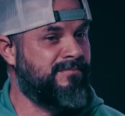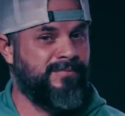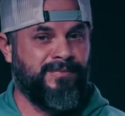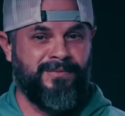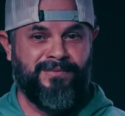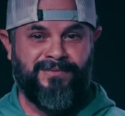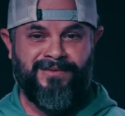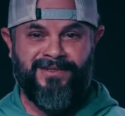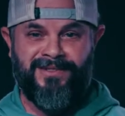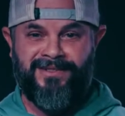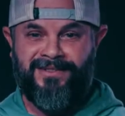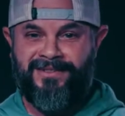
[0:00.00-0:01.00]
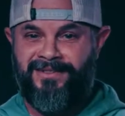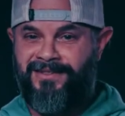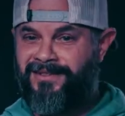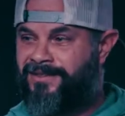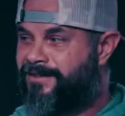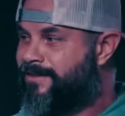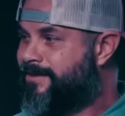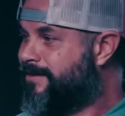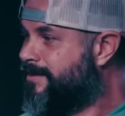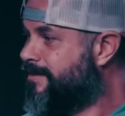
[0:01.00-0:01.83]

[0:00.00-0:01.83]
(silence)